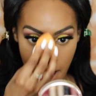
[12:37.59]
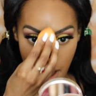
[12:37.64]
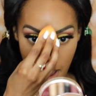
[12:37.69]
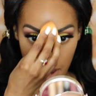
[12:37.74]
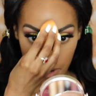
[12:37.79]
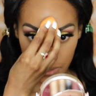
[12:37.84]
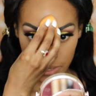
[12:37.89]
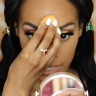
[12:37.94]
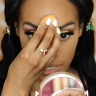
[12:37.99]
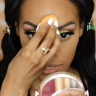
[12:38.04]

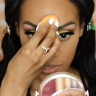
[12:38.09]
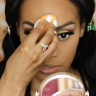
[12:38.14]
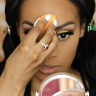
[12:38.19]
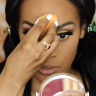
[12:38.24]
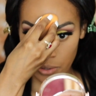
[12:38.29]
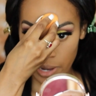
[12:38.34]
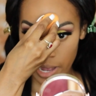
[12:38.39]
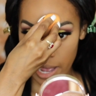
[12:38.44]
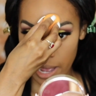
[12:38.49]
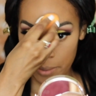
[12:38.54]
I always get
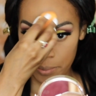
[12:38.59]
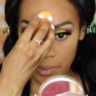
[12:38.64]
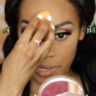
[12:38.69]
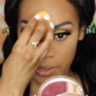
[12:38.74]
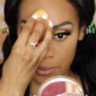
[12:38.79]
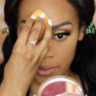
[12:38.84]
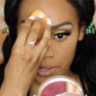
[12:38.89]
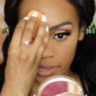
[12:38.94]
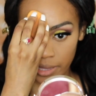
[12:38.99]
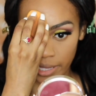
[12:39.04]
so
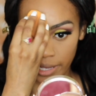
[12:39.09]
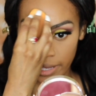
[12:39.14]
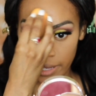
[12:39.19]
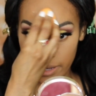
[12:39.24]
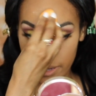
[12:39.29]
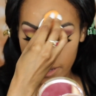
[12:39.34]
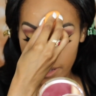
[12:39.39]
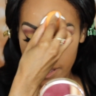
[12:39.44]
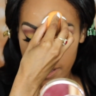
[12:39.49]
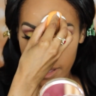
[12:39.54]
happy when,
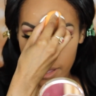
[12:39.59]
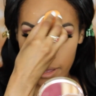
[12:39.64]
like,